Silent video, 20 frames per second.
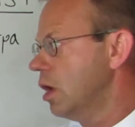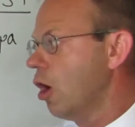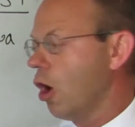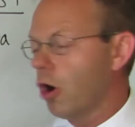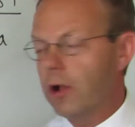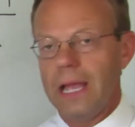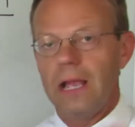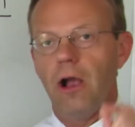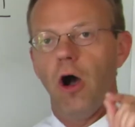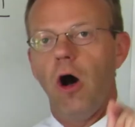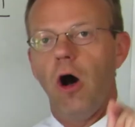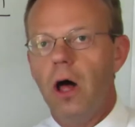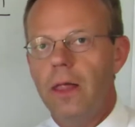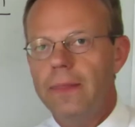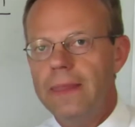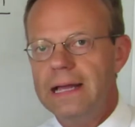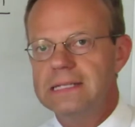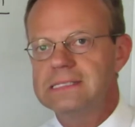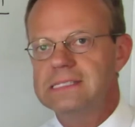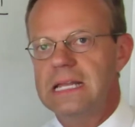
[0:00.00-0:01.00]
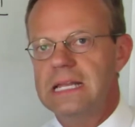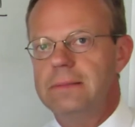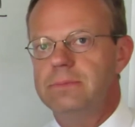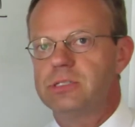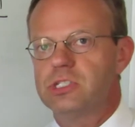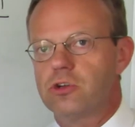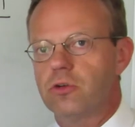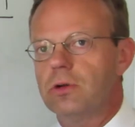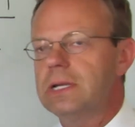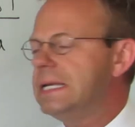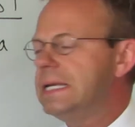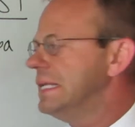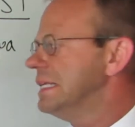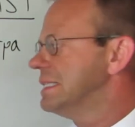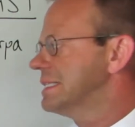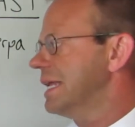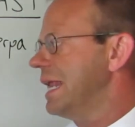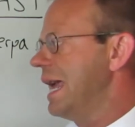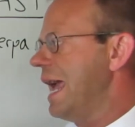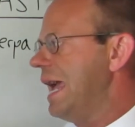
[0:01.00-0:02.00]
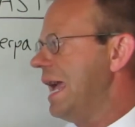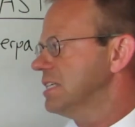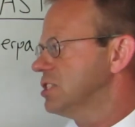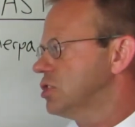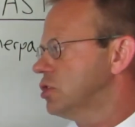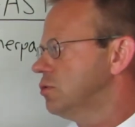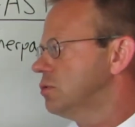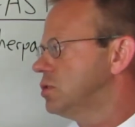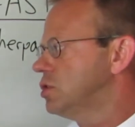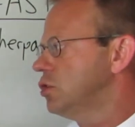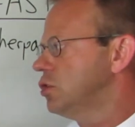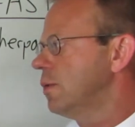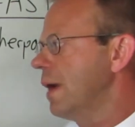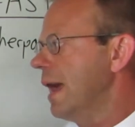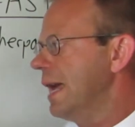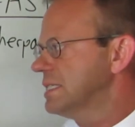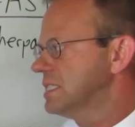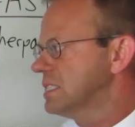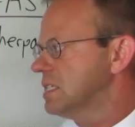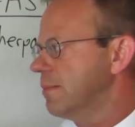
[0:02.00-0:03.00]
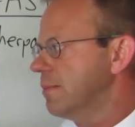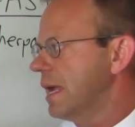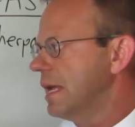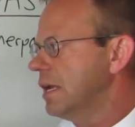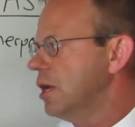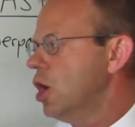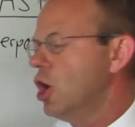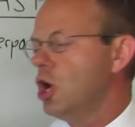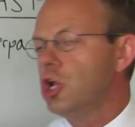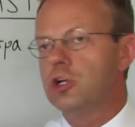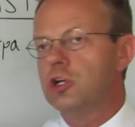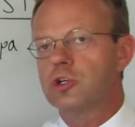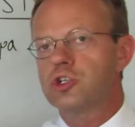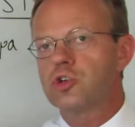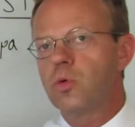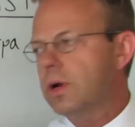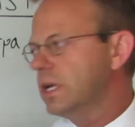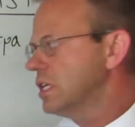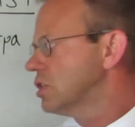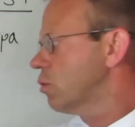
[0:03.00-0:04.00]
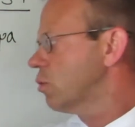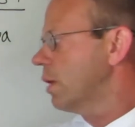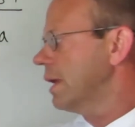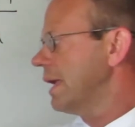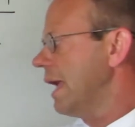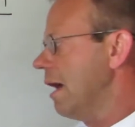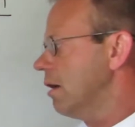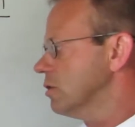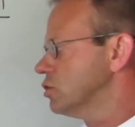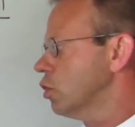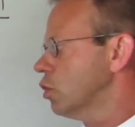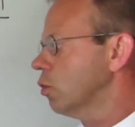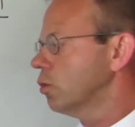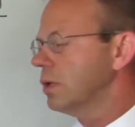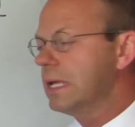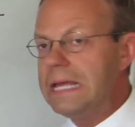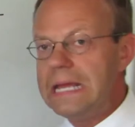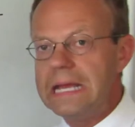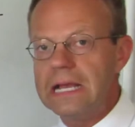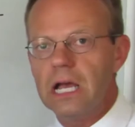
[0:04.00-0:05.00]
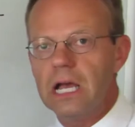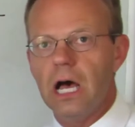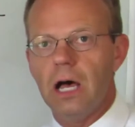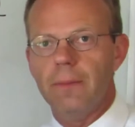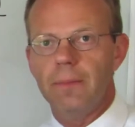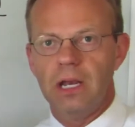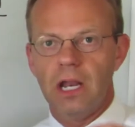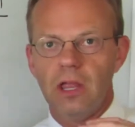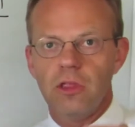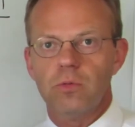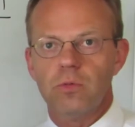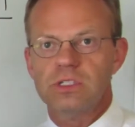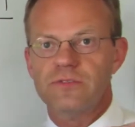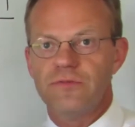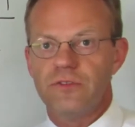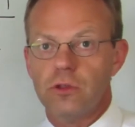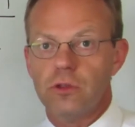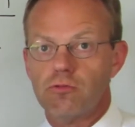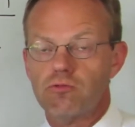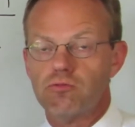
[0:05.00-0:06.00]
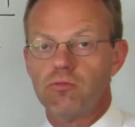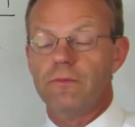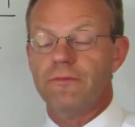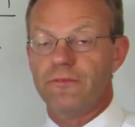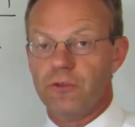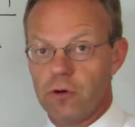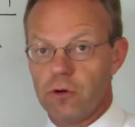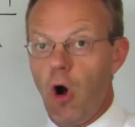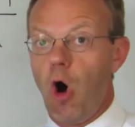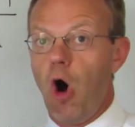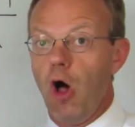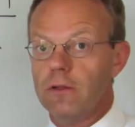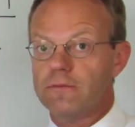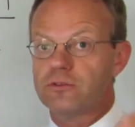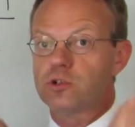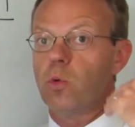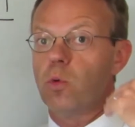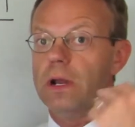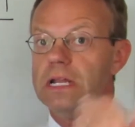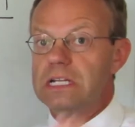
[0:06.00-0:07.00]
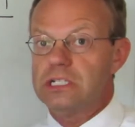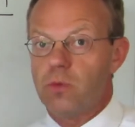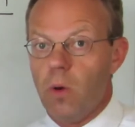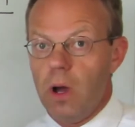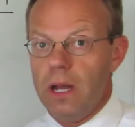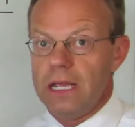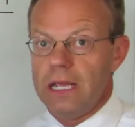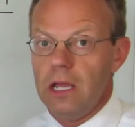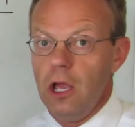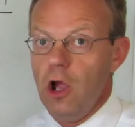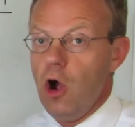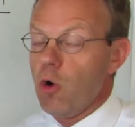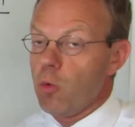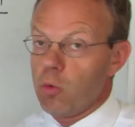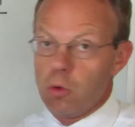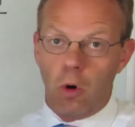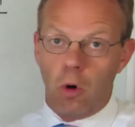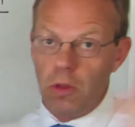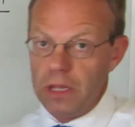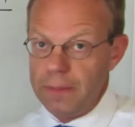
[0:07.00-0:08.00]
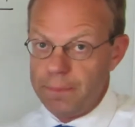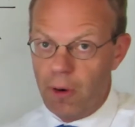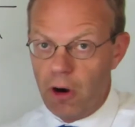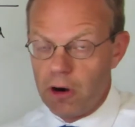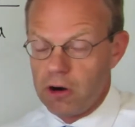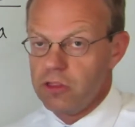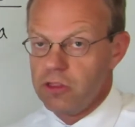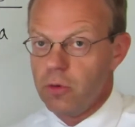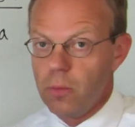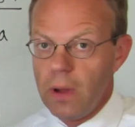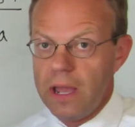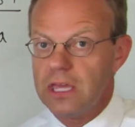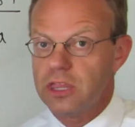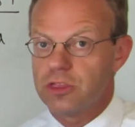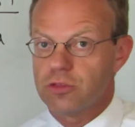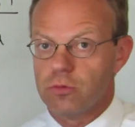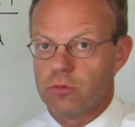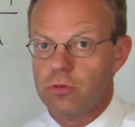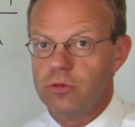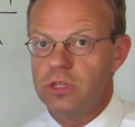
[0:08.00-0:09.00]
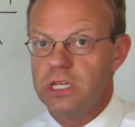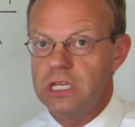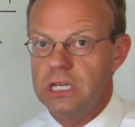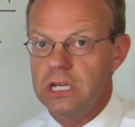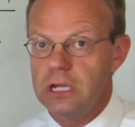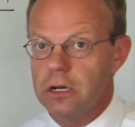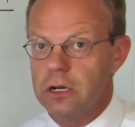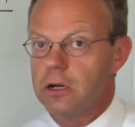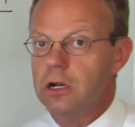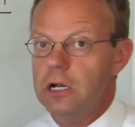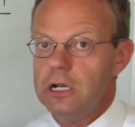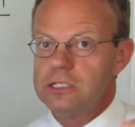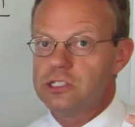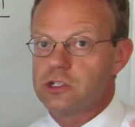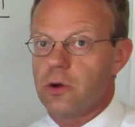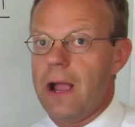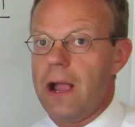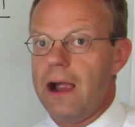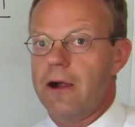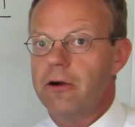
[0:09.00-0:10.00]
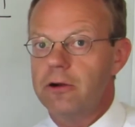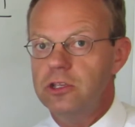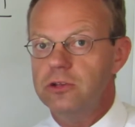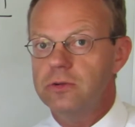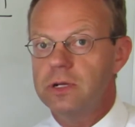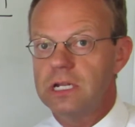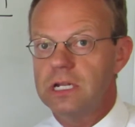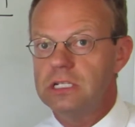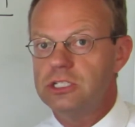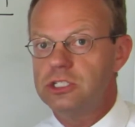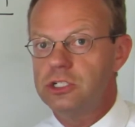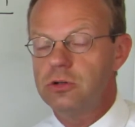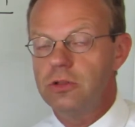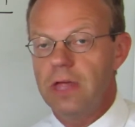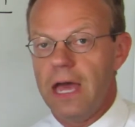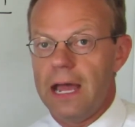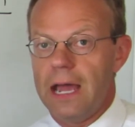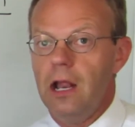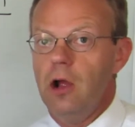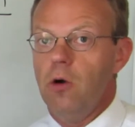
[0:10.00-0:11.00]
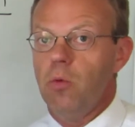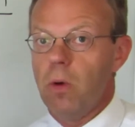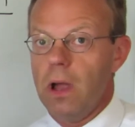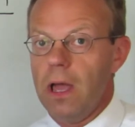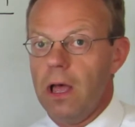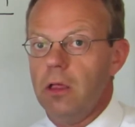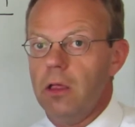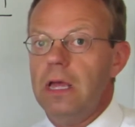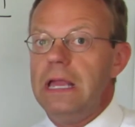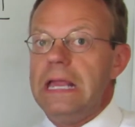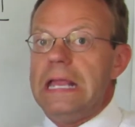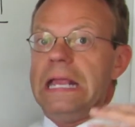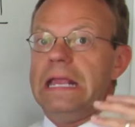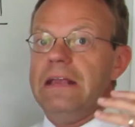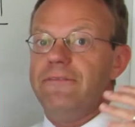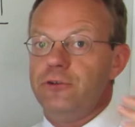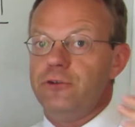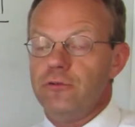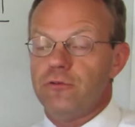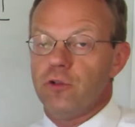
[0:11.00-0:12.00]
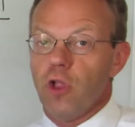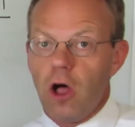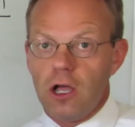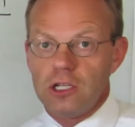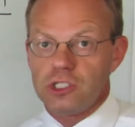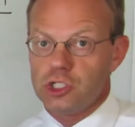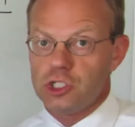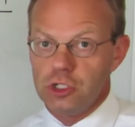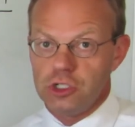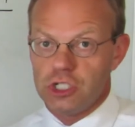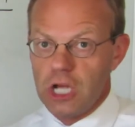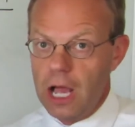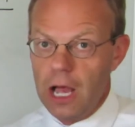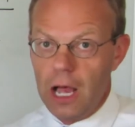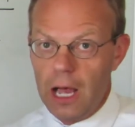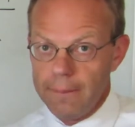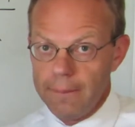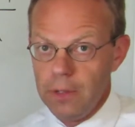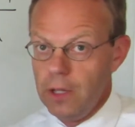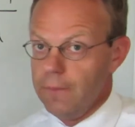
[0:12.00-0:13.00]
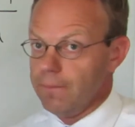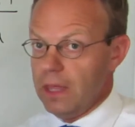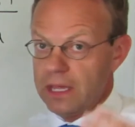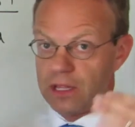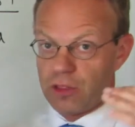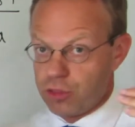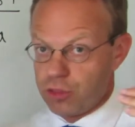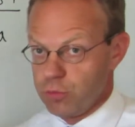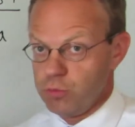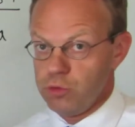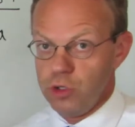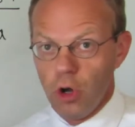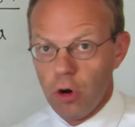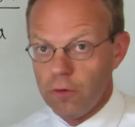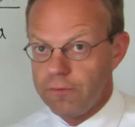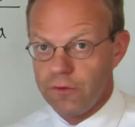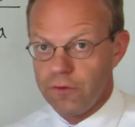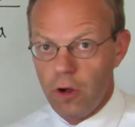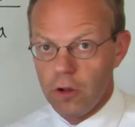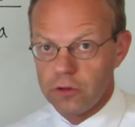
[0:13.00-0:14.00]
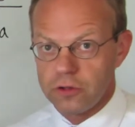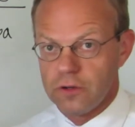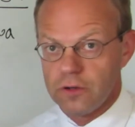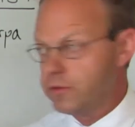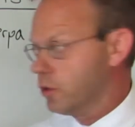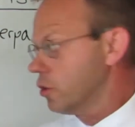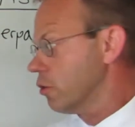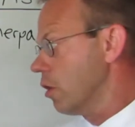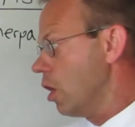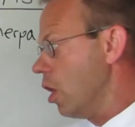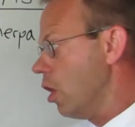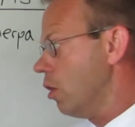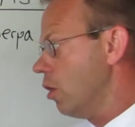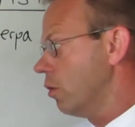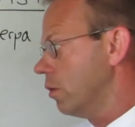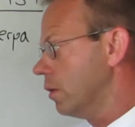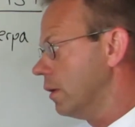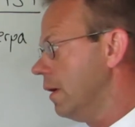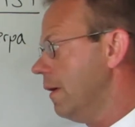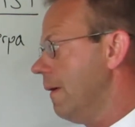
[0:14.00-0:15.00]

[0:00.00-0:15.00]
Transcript: Okay, on that same screen, it's going to ask you to estimate your 2020 household income. In other words, for all of 2020. We're only part of the way through the year. So how are you going to do that? Well, if you've lost your job, like through no fault of your own,